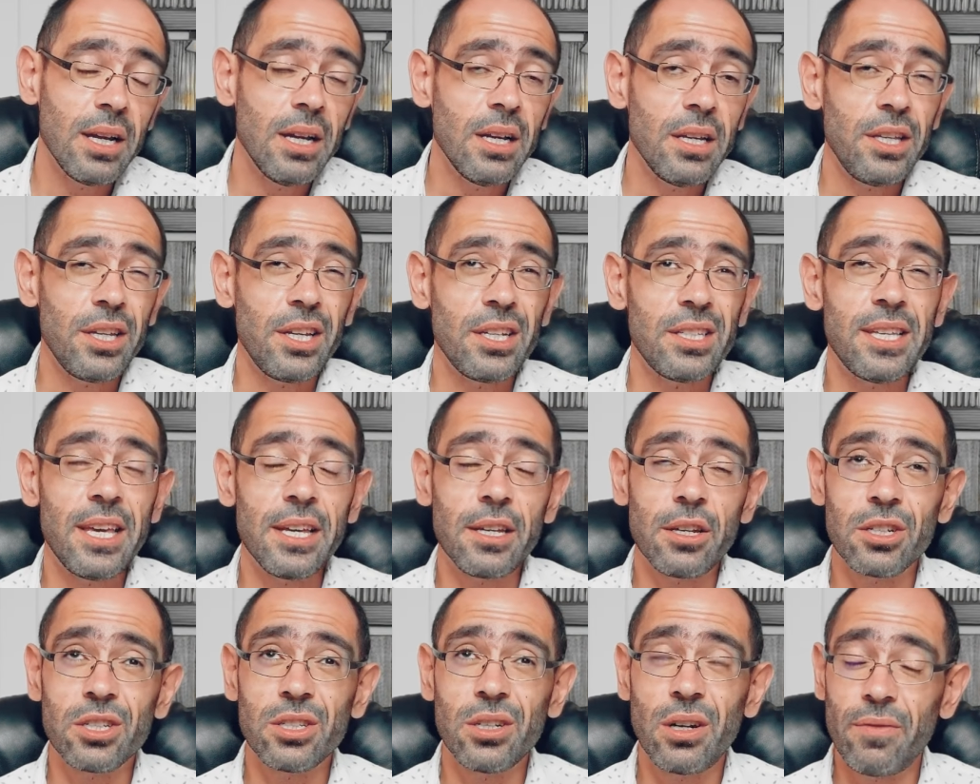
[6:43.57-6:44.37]
You can take
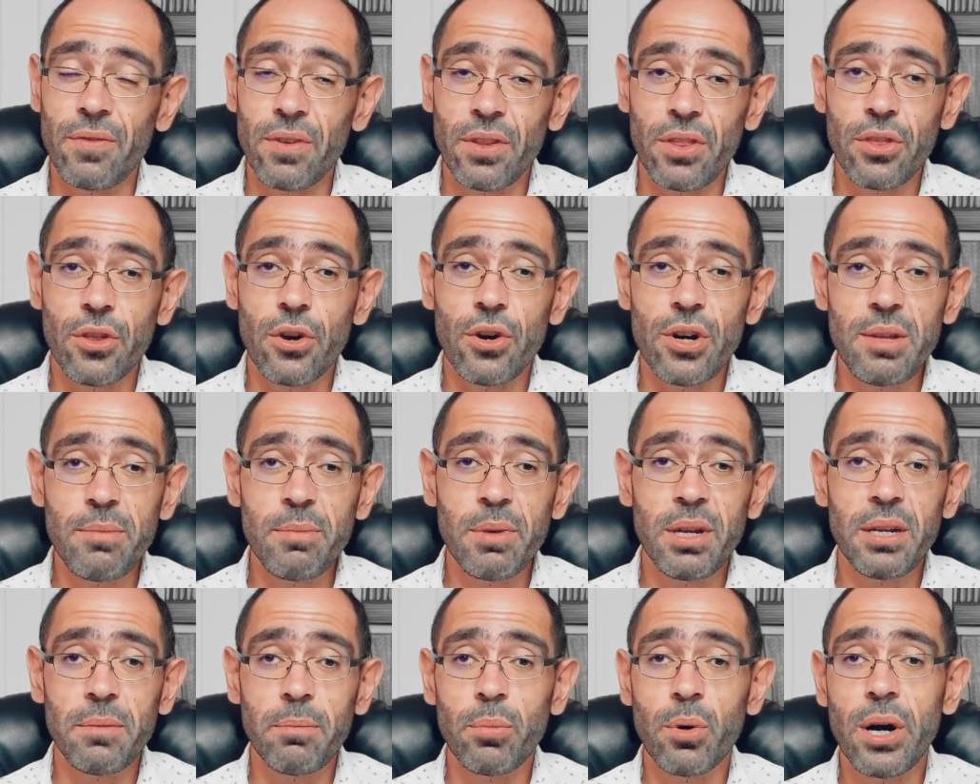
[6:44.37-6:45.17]
yourself a
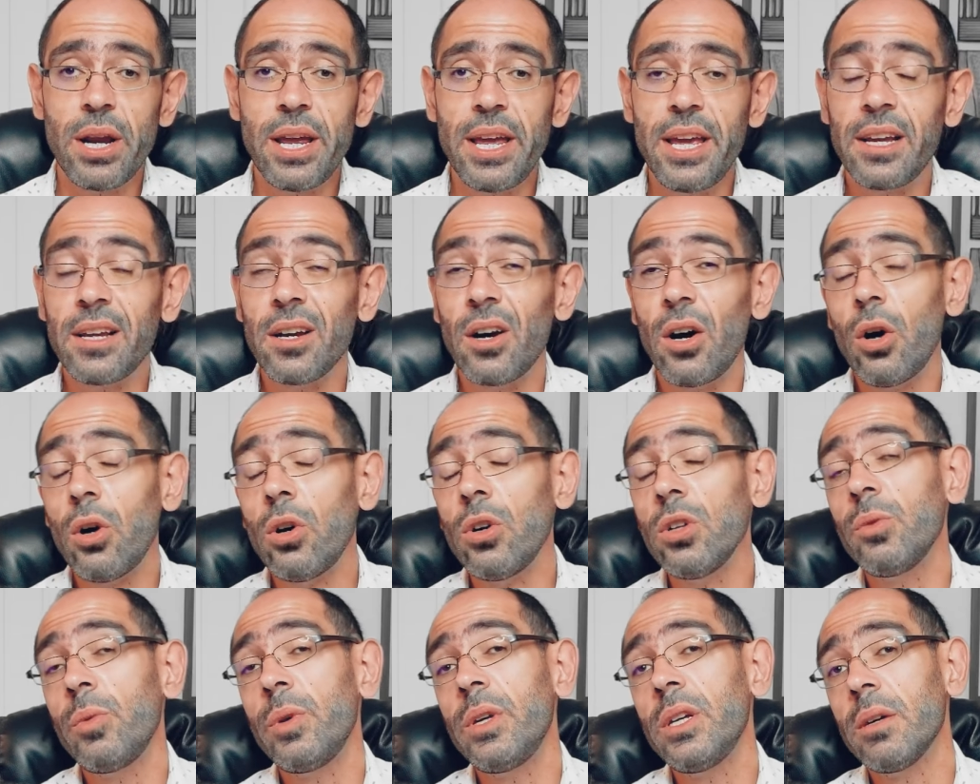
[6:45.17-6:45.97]
30-minute break
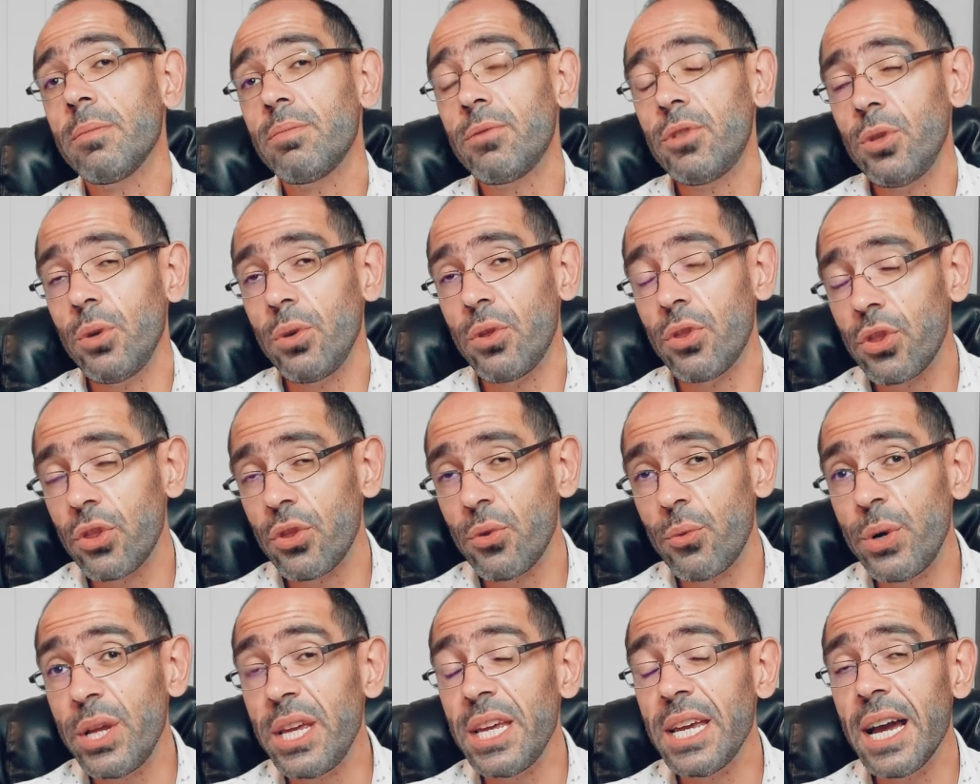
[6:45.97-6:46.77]
all the way up to
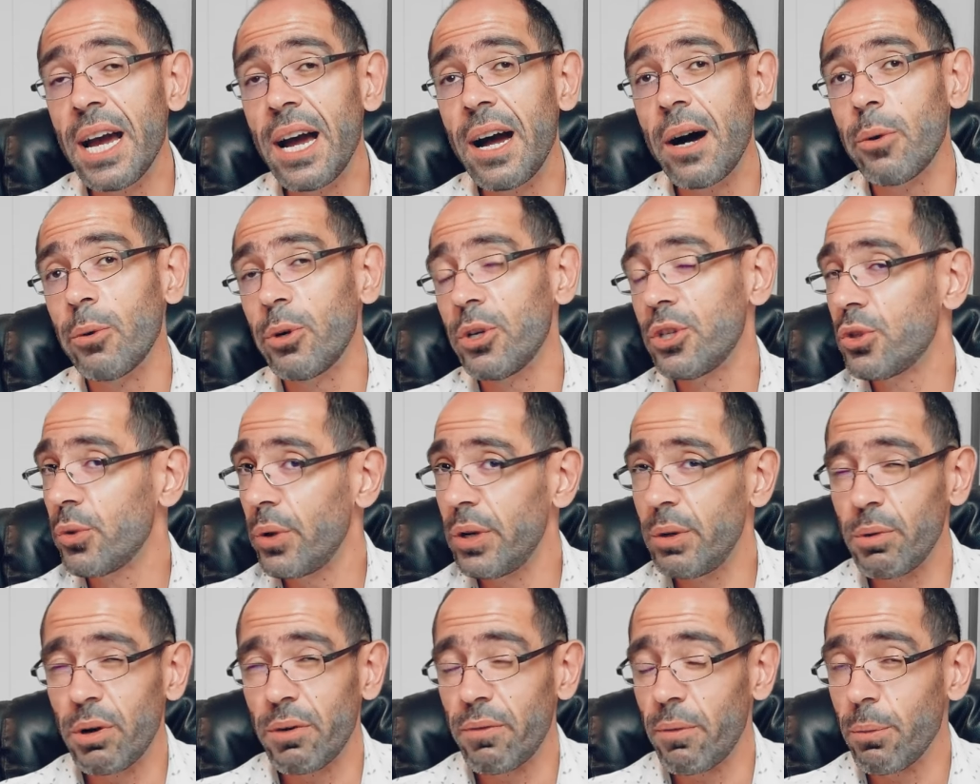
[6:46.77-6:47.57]
3 hours. So
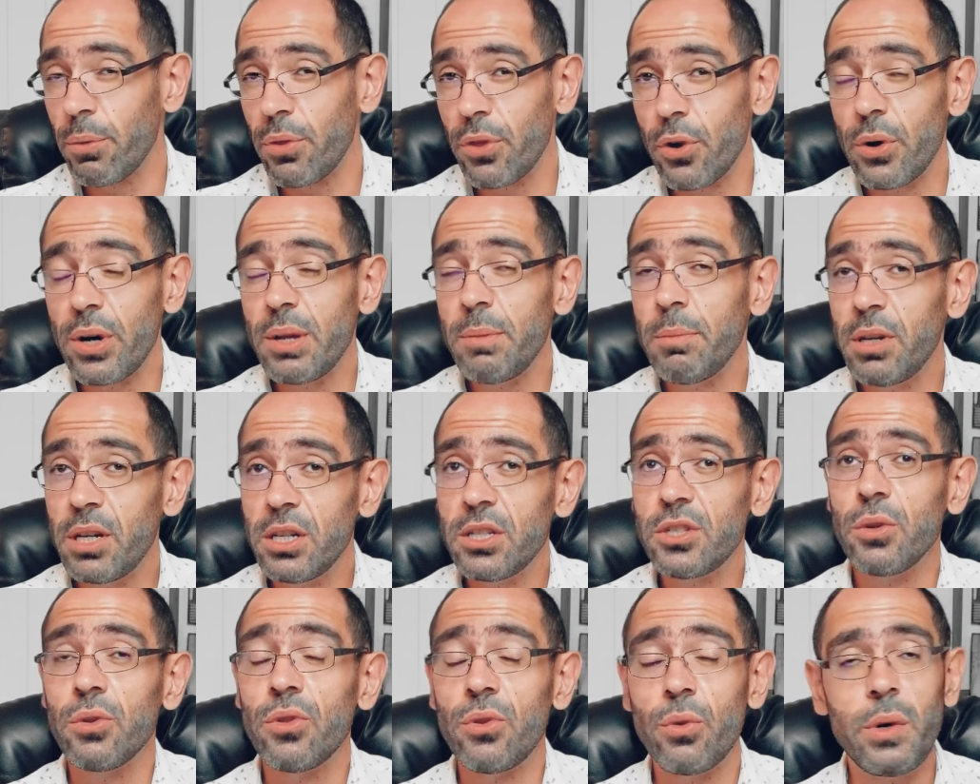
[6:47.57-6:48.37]
anywhere from 30
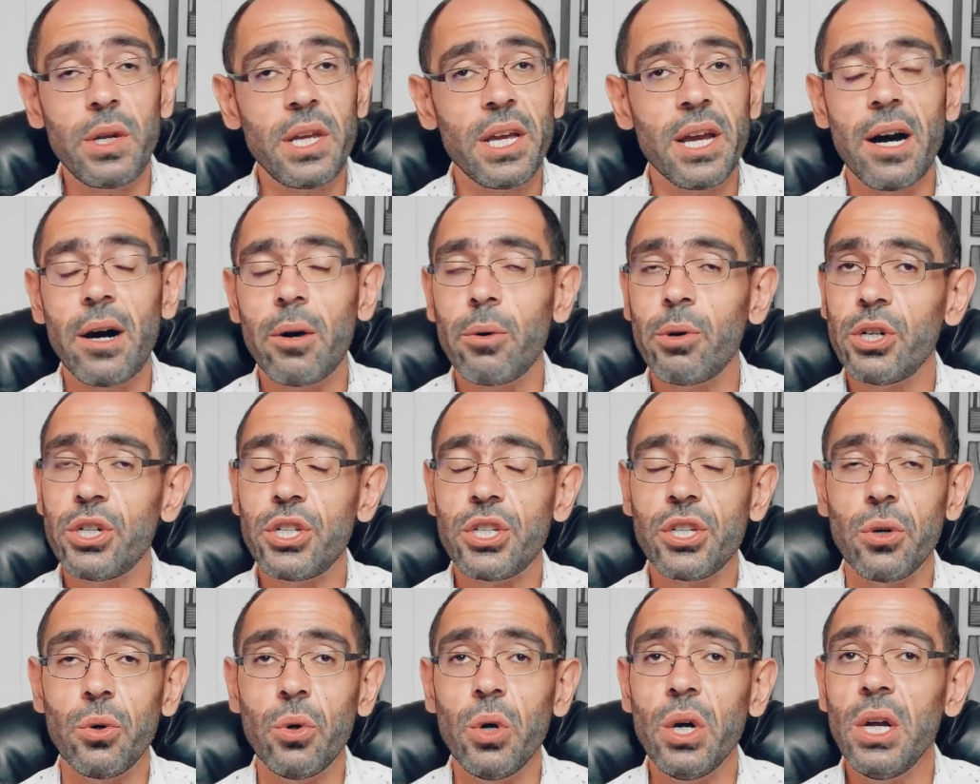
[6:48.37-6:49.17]
minutes to 3 hours.
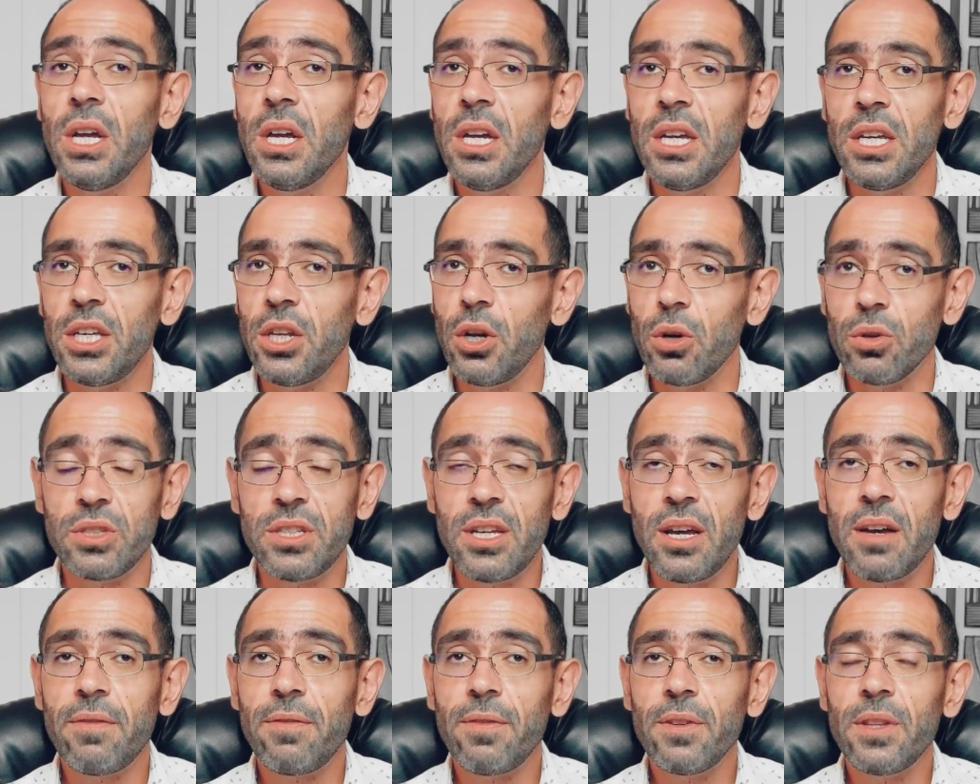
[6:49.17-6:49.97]
So
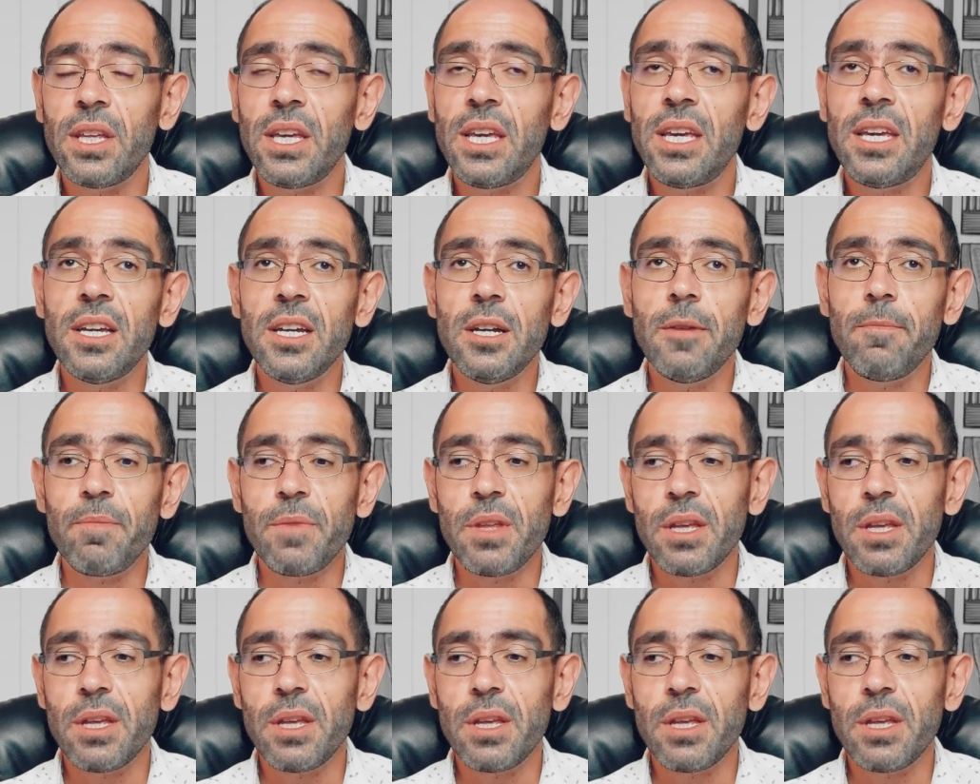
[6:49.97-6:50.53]
definitely.